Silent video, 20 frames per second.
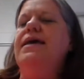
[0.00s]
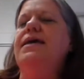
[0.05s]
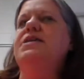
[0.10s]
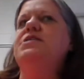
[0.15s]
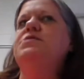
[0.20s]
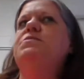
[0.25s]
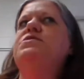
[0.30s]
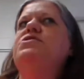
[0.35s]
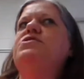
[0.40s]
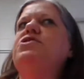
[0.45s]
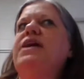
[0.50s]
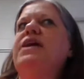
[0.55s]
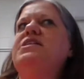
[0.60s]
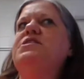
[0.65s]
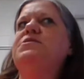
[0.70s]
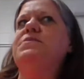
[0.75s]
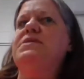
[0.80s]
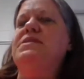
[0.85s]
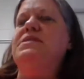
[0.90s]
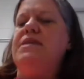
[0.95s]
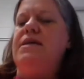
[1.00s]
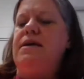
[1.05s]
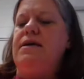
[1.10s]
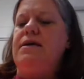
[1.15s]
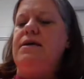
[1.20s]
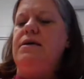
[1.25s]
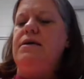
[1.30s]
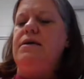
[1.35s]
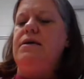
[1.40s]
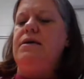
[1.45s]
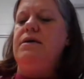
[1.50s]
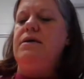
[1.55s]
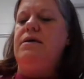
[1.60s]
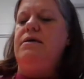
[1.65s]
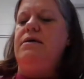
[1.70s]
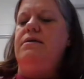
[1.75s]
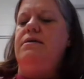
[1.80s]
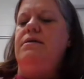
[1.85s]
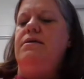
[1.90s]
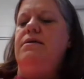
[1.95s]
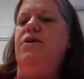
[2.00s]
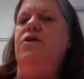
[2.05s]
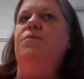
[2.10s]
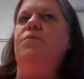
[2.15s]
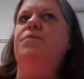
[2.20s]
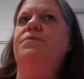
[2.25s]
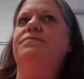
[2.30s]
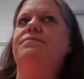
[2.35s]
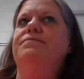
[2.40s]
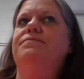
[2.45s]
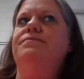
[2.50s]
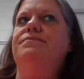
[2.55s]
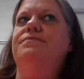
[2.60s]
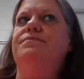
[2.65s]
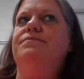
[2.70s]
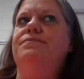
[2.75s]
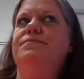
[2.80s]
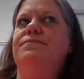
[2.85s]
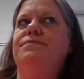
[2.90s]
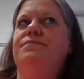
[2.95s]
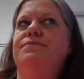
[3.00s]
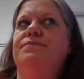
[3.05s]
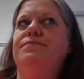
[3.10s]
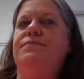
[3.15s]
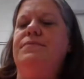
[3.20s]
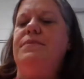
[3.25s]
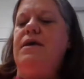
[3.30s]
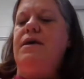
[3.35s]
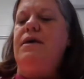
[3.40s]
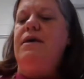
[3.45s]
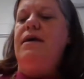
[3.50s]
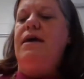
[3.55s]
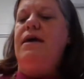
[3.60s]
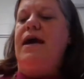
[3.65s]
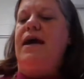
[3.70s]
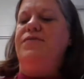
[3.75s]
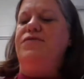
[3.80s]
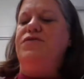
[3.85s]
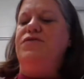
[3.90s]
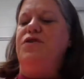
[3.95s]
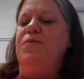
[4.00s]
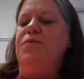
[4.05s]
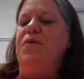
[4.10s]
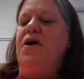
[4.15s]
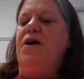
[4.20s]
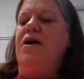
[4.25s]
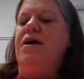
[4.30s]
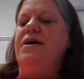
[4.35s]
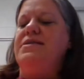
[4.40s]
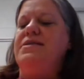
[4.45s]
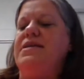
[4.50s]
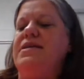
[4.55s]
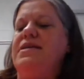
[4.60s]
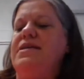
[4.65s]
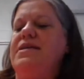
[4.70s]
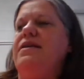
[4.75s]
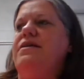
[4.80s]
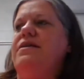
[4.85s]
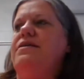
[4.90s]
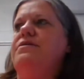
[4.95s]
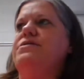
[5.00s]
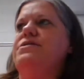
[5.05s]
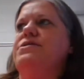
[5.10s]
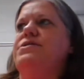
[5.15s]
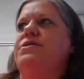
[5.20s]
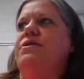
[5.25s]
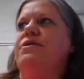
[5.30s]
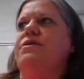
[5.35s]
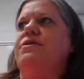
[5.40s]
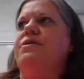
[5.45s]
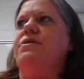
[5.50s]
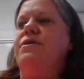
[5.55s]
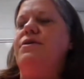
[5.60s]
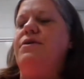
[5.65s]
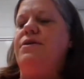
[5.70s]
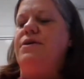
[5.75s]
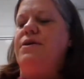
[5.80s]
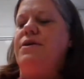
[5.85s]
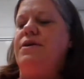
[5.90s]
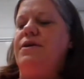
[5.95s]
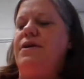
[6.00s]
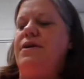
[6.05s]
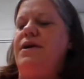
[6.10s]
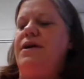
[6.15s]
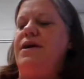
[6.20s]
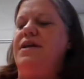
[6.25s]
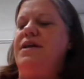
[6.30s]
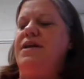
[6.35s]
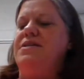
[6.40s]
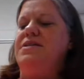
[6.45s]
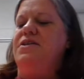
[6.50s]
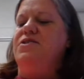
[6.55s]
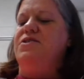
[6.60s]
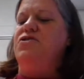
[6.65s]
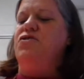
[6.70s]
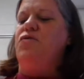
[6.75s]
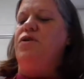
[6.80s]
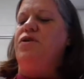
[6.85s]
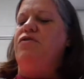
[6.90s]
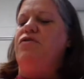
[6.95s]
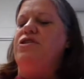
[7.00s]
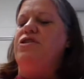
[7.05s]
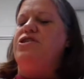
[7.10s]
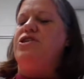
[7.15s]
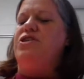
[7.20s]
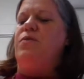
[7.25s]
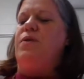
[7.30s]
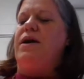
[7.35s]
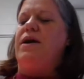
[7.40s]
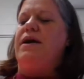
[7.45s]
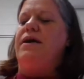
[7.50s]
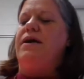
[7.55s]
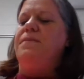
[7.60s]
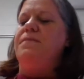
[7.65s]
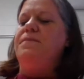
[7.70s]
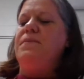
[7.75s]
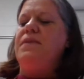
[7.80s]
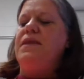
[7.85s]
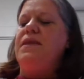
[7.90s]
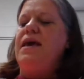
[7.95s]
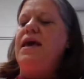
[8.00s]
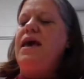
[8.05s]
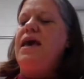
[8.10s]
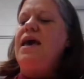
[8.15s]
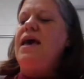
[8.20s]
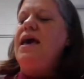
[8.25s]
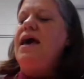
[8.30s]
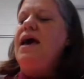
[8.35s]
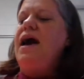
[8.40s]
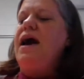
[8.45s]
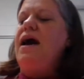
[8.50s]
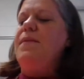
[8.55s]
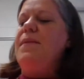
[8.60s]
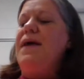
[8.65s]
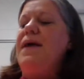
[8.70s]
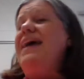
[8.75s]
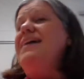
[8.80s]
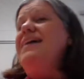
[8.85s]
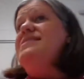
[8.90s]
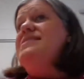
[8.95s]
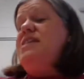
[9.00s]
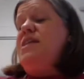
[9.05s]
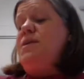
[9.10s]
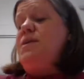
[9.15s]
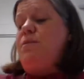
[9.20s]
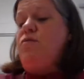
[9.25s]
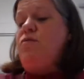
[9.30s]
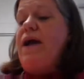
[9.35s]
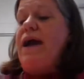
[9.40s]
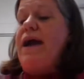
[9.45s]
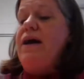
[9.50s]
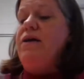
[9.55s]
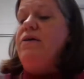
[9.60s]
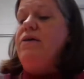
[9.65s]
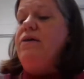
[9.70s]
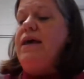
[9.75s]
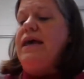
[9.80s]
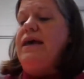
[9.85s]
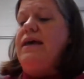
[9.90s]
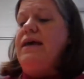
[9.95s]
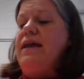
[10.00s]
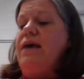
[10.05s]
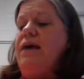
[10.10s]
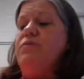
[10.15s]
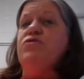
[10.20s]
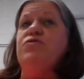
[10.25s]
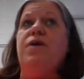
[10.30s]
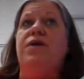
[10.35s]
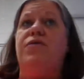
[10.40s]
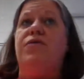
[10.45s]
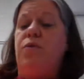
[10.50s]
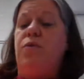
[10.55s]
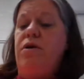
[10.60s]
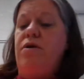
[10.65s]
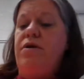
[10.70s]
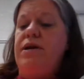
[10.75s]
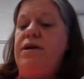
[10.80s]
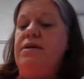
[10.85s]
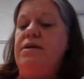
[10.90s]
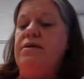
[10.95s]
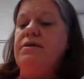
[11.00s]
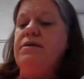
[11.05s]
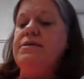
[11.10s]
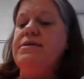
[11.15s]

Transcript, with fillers: Is Mr. Gatsby sick? Nope. After a pause, he added, Sir, in a dilatory, grudging way. Um, I hadn't seen him around and I was rather worried.